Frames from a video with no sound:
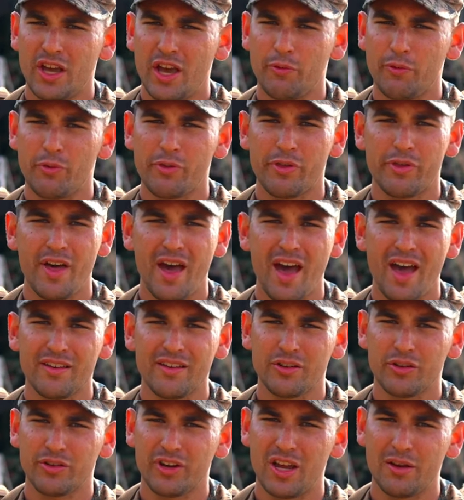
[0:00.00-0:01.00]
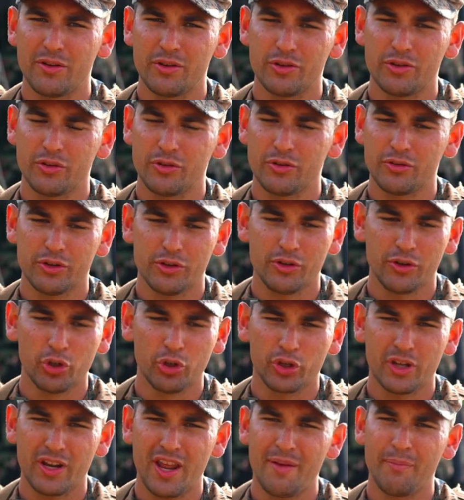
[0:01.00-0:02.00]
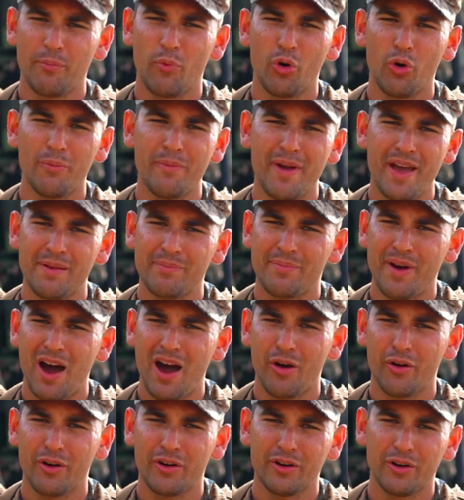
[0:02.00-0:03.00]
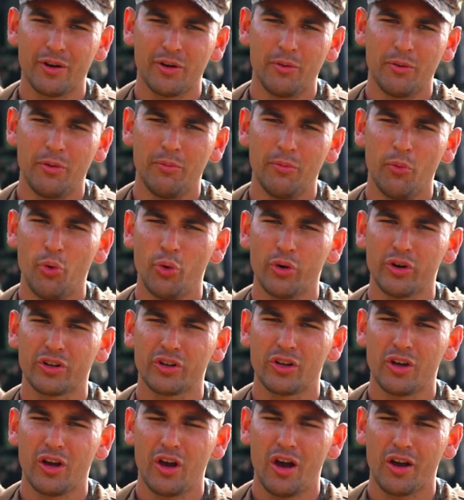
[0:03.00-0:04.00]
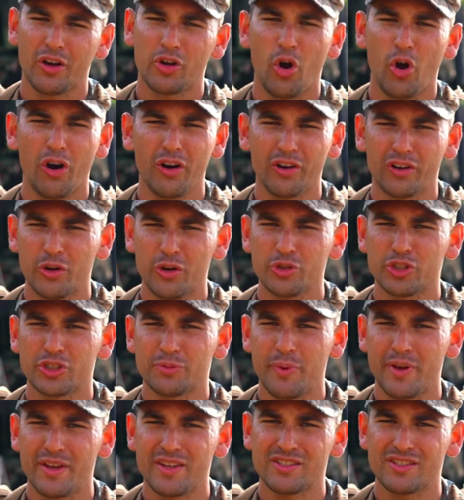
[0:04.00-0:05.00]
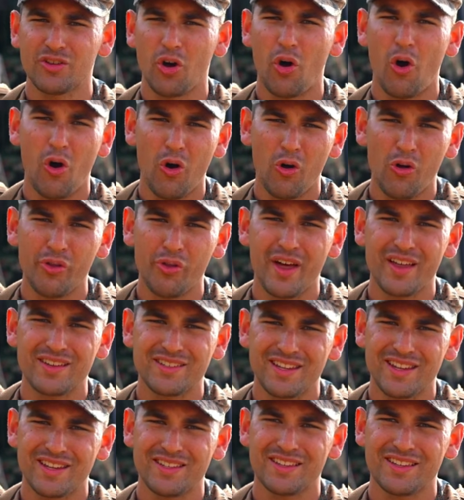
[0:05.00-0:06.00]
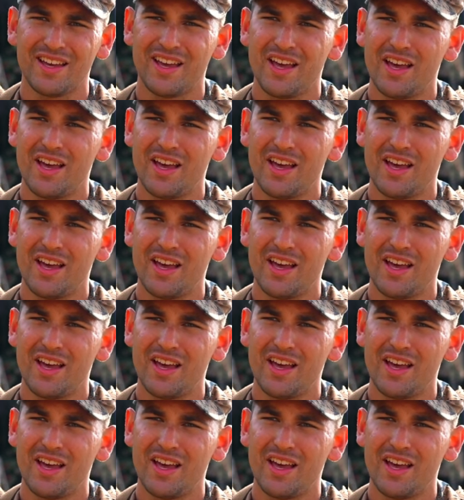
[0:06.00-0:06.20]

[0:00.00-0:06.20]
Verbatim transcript: And with that, you're, you're, you're looking at more manpower, more uh, cargo space to haul that tent.